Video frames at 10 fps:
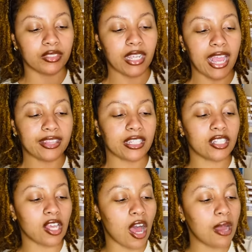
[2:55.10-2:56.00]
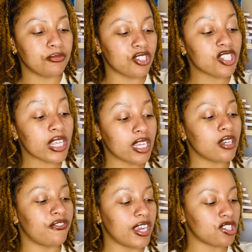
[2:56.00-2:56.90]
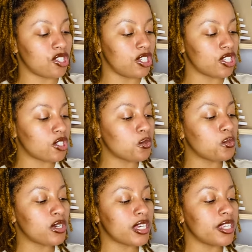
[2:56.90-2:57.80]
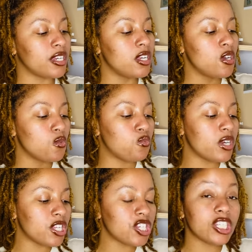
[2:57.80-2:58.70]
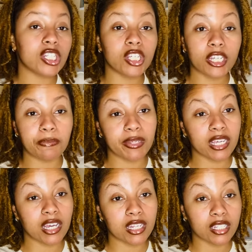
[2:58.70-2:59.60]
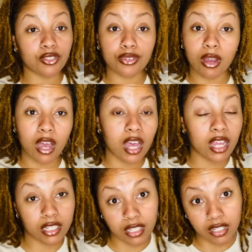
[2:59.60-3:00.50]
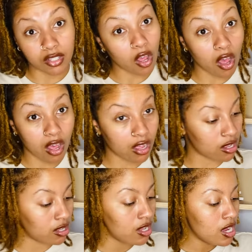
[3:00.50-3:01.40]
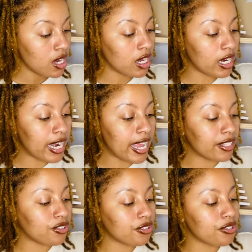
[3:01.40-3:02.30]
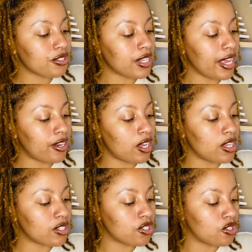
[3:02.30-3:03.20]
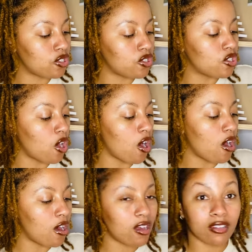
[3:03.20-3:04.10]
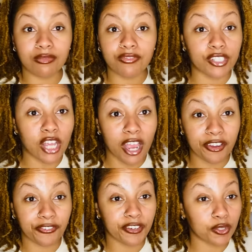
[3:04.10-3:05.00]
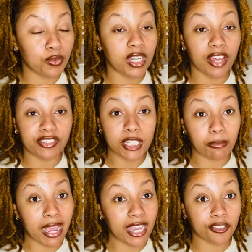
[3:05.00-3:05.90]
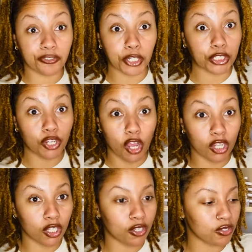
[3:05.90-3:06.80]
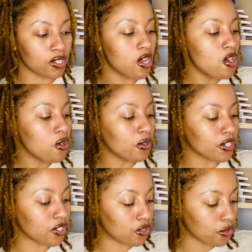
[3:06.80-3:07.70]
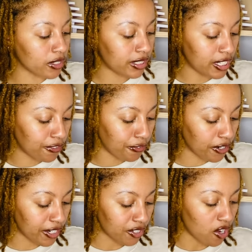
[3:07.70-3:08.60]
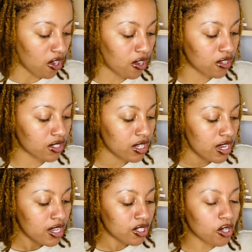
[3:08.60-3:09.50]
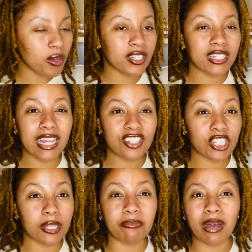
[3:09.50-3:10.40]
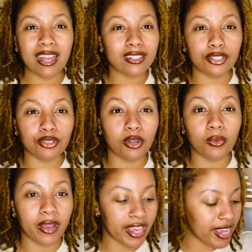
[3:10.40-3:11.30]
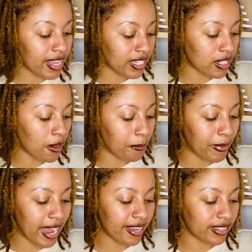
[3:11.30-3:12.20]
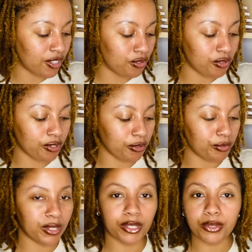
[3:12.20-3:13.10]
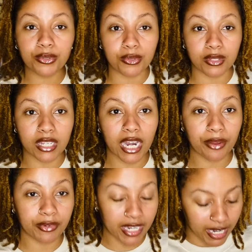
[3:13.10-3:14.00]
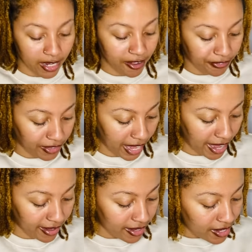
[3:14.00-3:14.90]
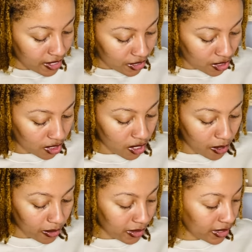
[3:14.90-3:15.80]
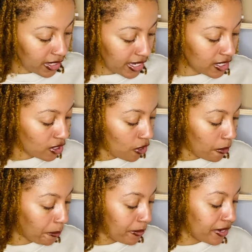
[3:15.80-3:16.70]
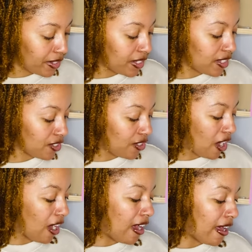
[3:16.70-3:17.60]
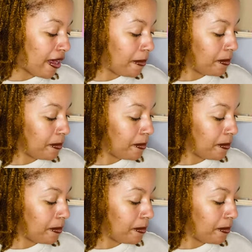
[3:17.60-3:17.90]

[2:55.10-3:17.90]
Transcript: at the top just like a fashionista would which is good because you know us doll collectors and us doll photographers we love these bags for doll clothes or to store things for our dolls so it's not just a box to throw away it's a bag that you can reuse and i really love that so let's open this doll up